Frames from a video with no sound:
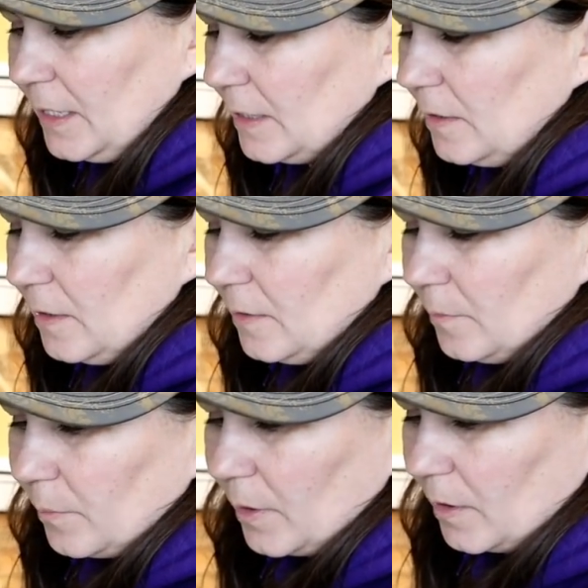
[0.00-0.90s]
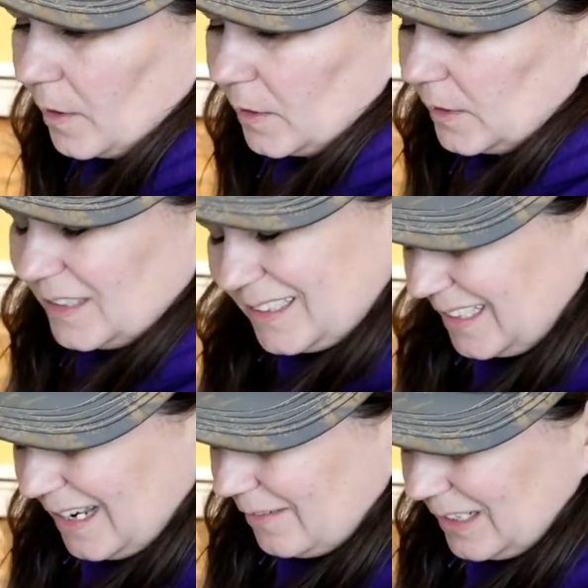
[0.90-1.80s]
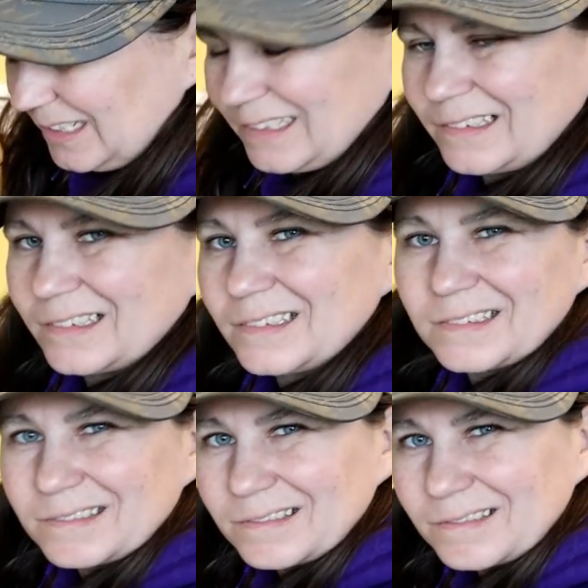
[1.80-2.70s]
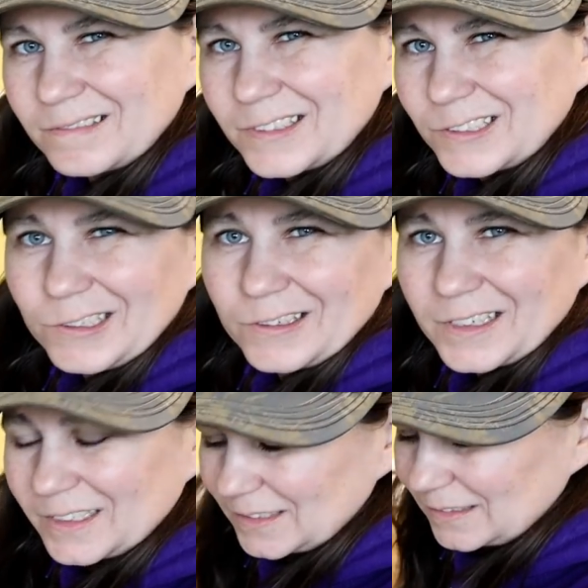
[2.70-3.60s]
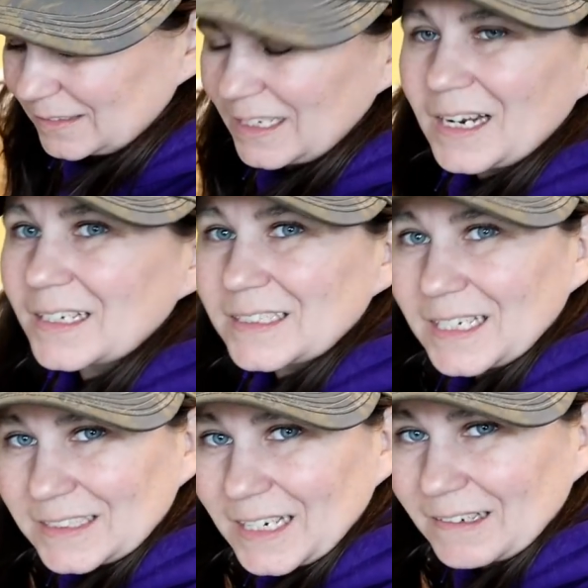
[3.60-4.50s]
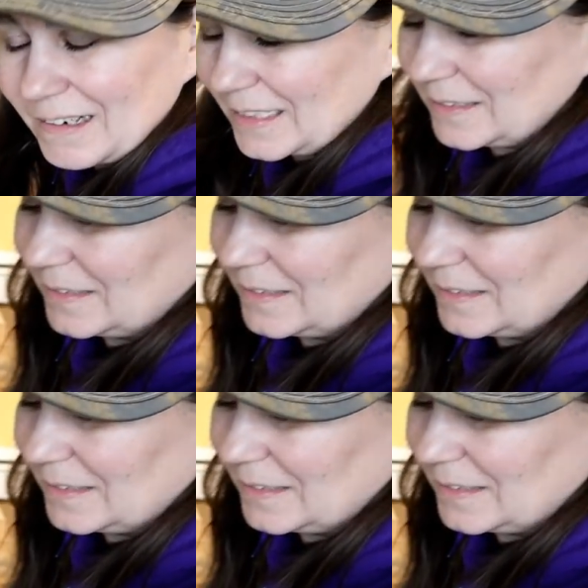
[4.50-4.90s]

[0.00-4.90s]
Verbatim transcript: eat, but it doesn't have any sugar in it, so it's not gonna taste that great.